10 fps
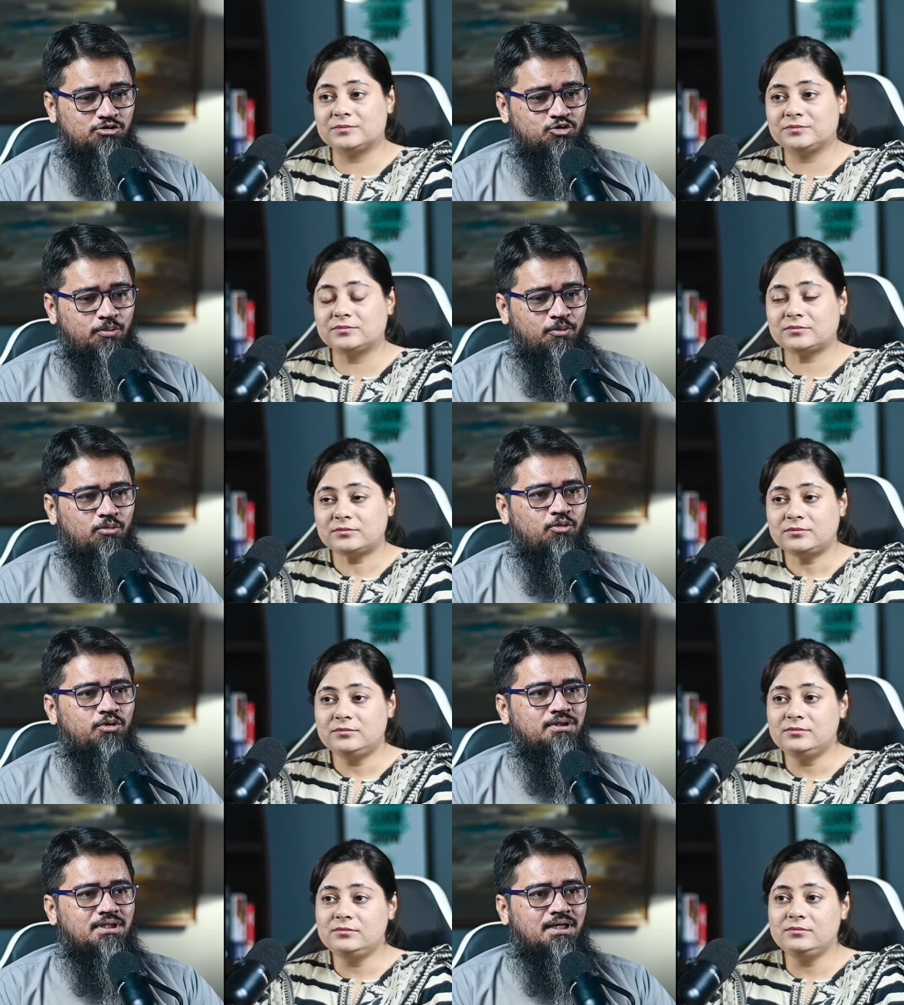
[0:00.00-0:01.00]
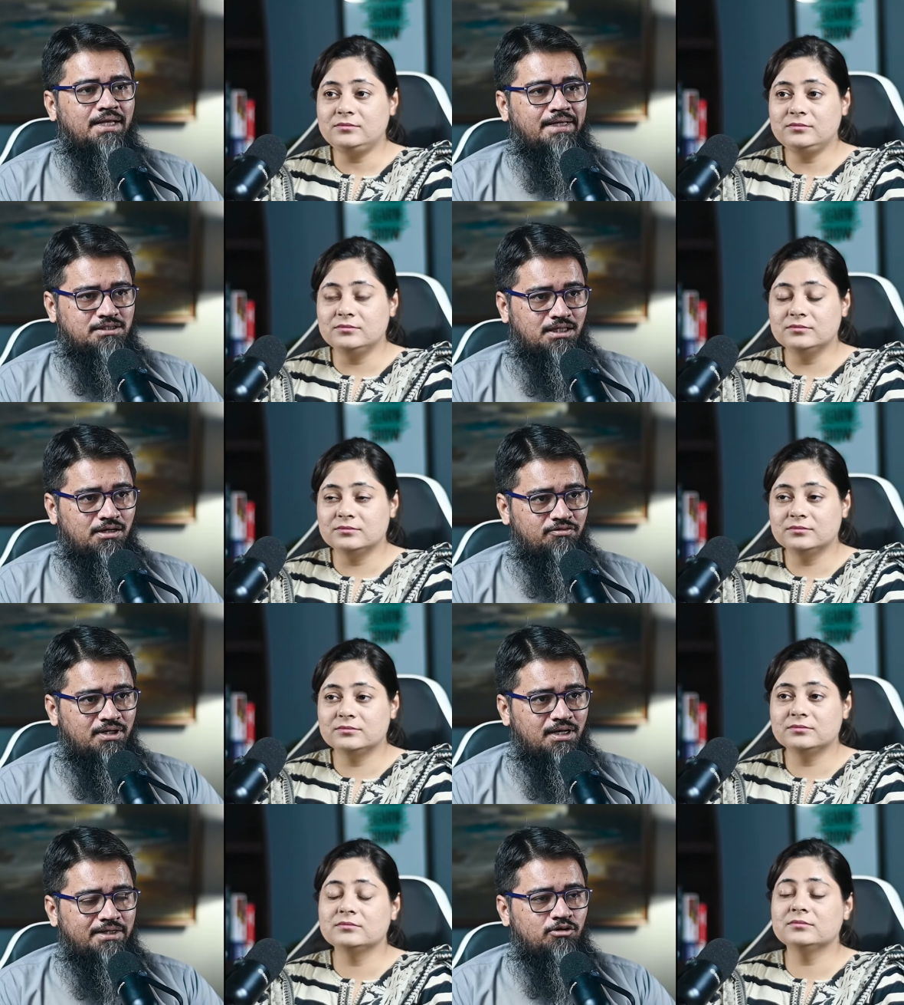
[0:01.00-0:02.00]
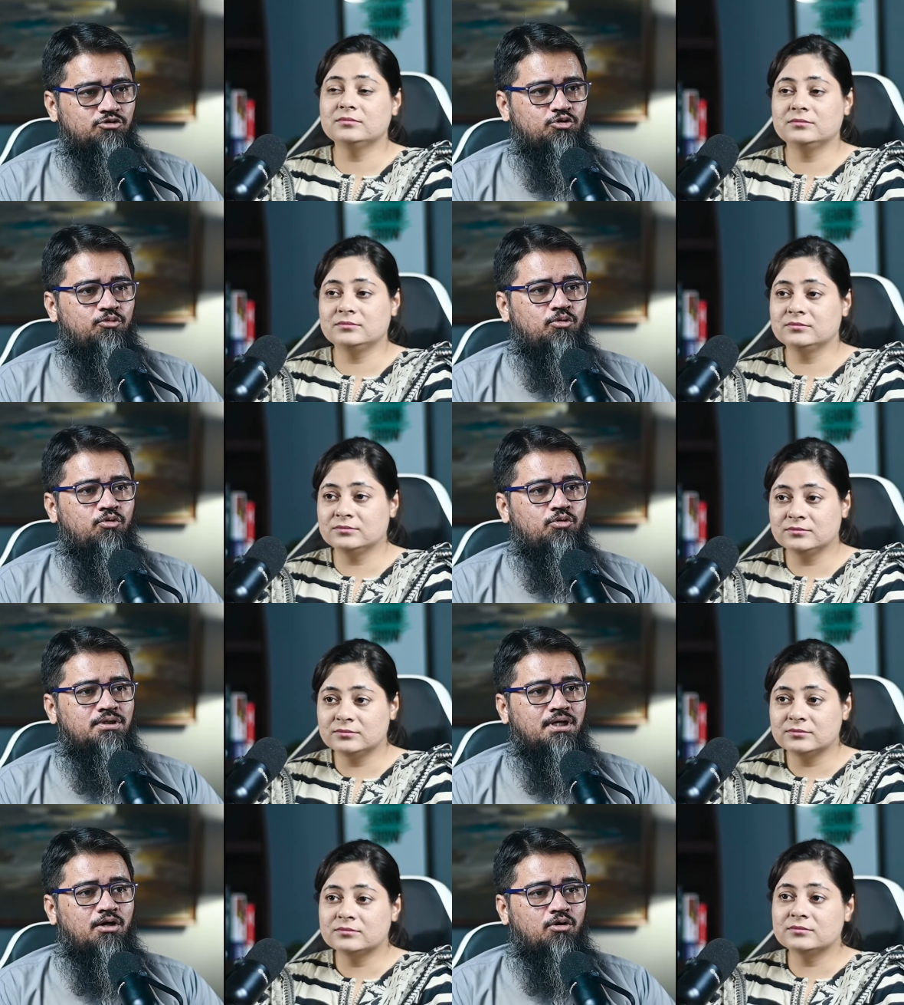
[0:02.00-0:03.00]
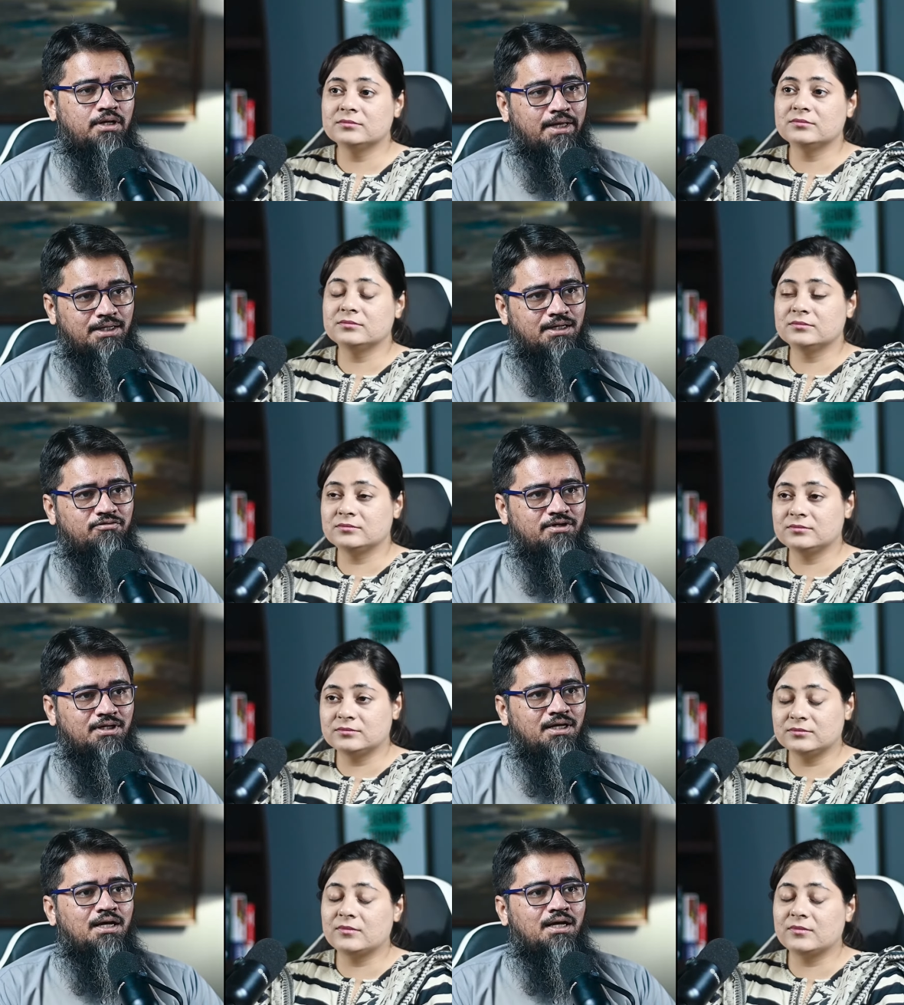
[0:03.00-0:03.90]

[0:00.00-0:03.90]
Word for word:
Speaker 1: also promote the natural living. I also promote the organic living.